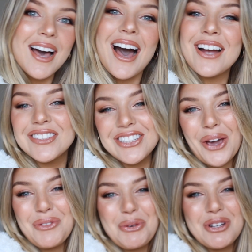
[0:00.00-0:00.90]
I really
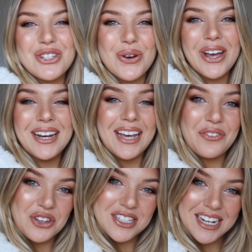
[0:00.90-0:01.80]
hope you enjoyed.
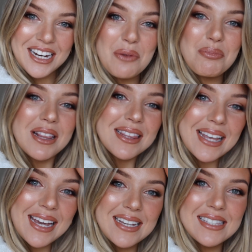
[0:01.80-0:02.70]
If you did,
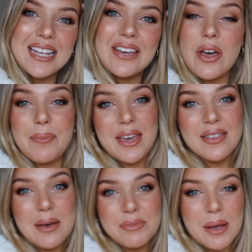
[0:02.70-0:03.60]
please leave a big
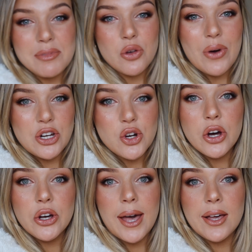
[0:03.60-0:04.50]
thumbs up so I know,
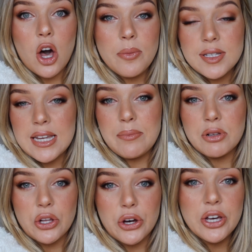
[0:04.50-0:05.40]
and comment down
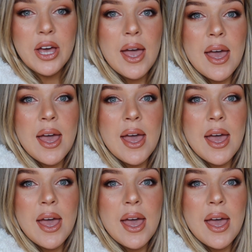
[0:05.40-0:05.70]
below.